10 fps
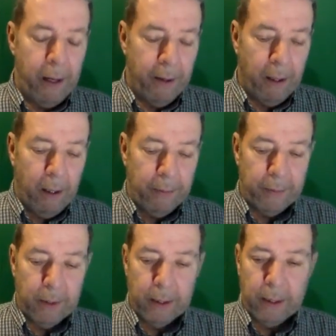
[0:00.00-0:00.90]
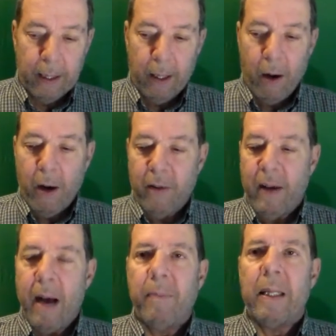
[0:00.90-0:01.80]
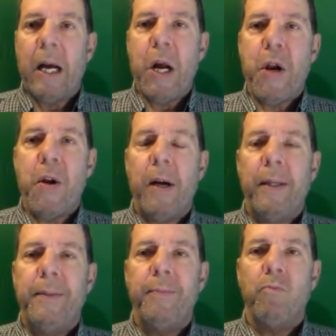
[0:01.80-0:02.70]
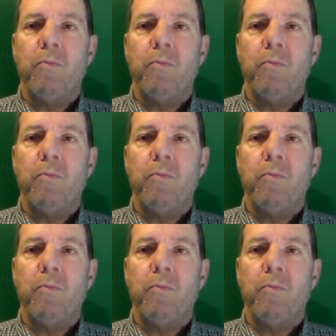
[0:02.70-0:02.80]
in the heart of Appalachia,